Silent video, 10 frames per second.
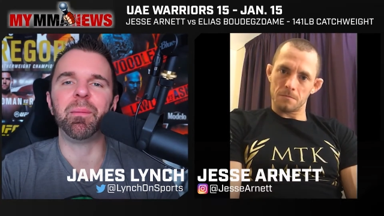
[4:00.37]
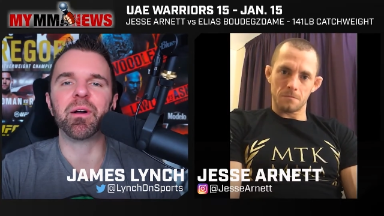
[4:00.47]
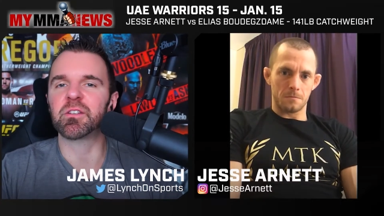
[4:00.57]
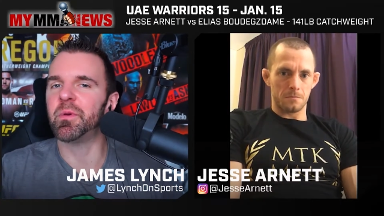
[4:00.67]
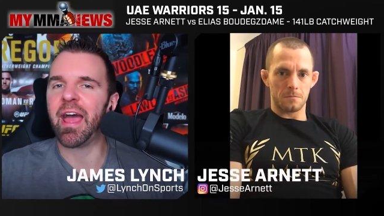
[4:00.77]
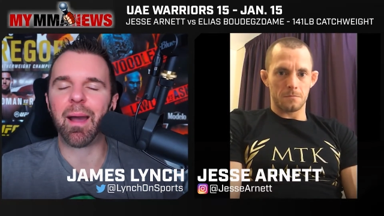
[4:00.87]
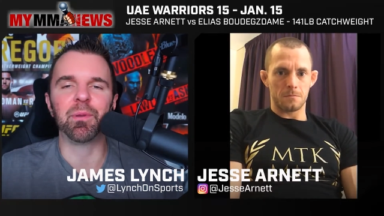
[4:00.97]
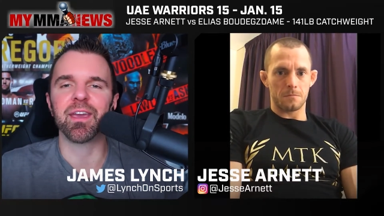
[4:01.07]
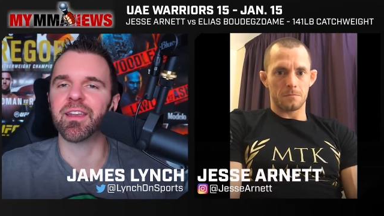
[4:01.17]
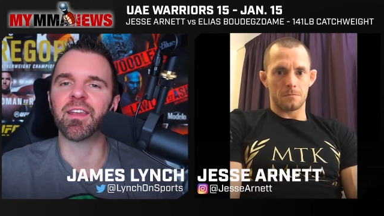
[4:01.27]
Speaker 1: you must have been happy
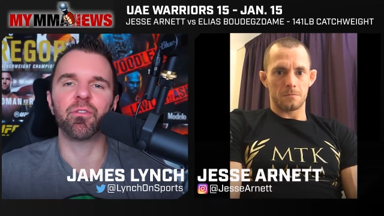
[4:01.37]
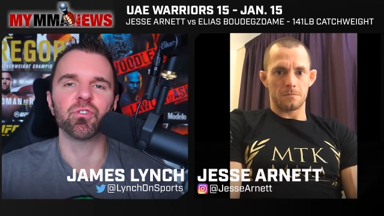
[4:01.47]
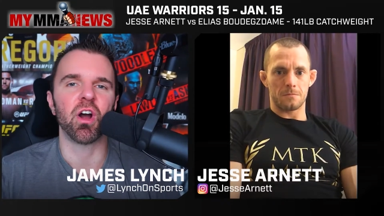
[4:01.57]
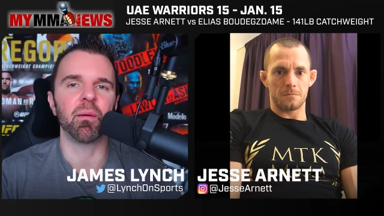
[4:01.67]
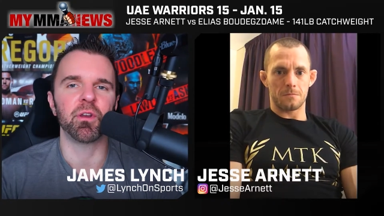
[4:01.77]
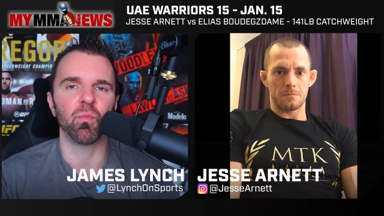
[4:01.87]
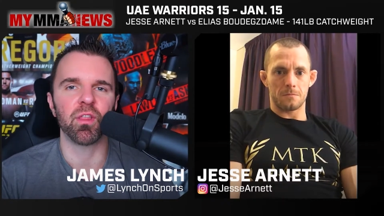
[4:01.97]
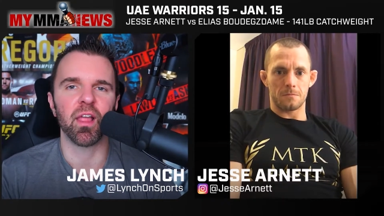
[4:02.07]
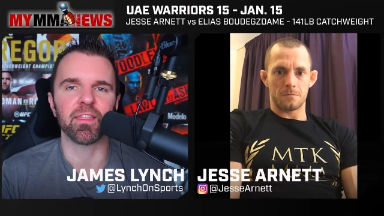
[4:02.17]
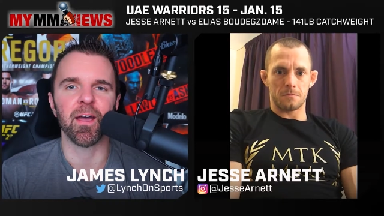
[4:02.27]
getting another dominant win
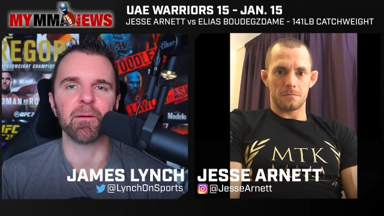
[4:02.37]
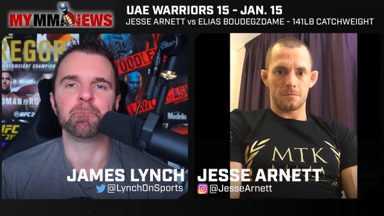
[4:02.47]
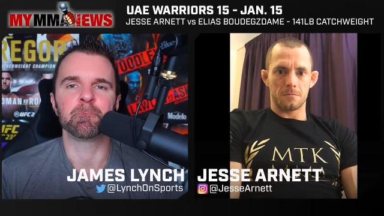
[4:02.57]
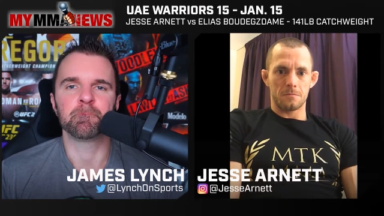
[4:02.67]
like that.